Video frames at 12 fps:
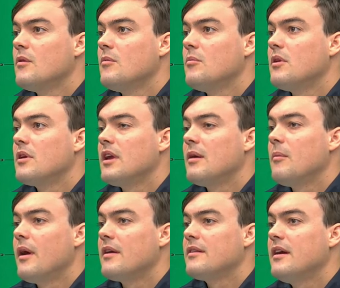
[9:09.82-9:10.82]
put our camera
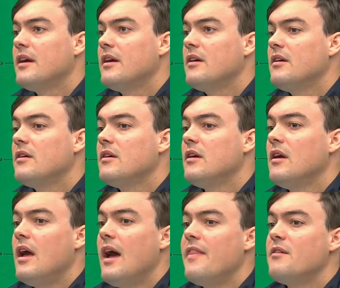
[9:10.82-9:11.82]
back there.
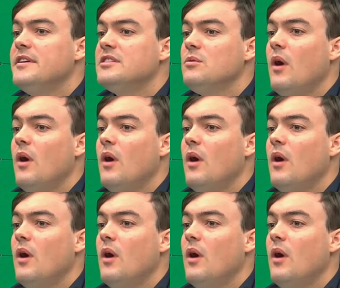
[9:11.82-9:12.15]
And the reason